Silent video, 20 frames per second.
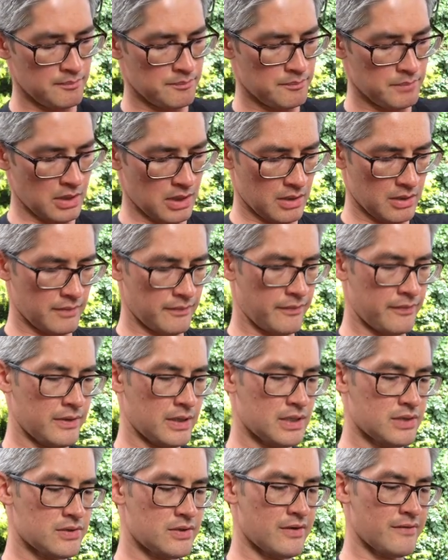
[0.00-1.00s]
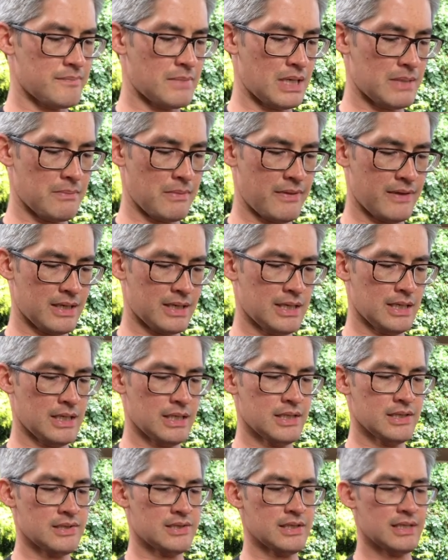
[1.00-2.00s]
but things that have made me think it
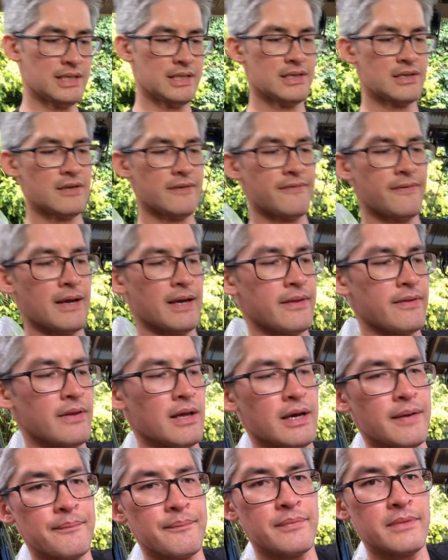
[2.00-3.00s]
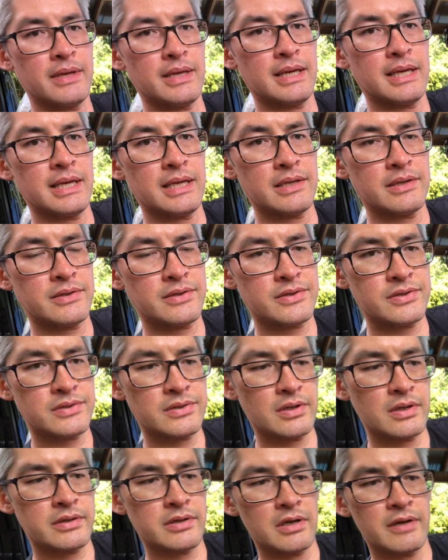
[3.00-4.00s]
is the fact that
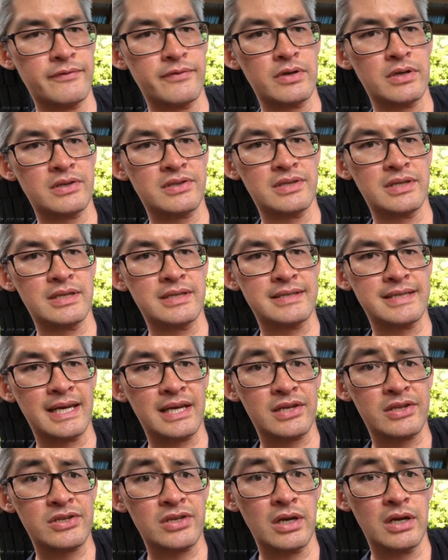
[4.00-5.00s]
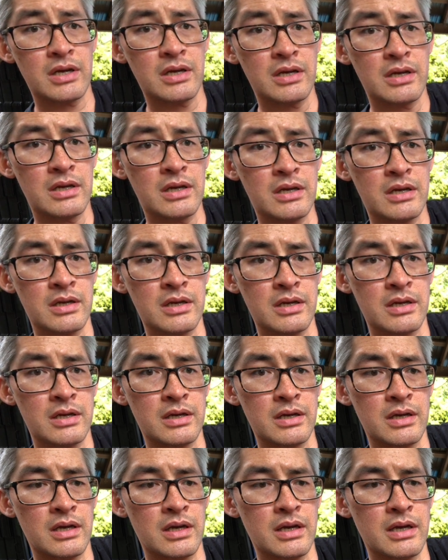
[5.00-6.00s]
it's, I don't know if you can see the texture,
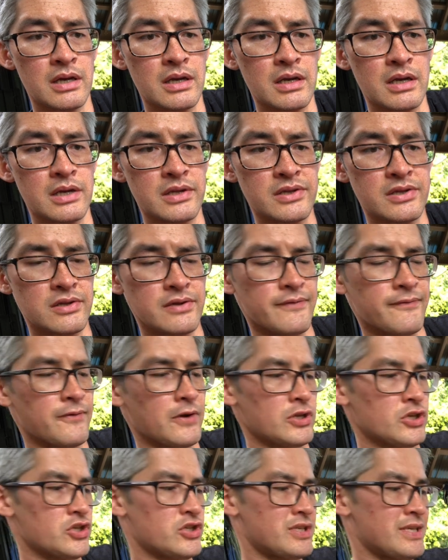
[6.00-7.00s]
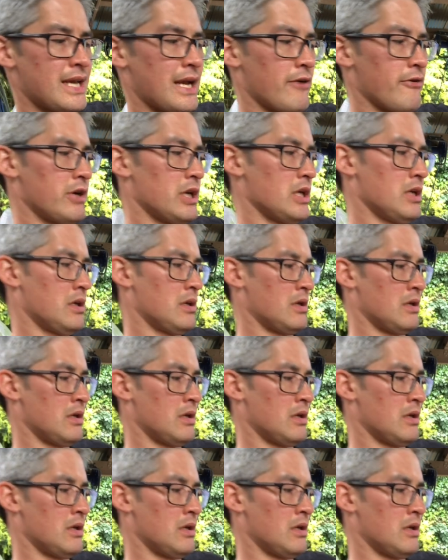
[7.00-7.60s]
this is a French terry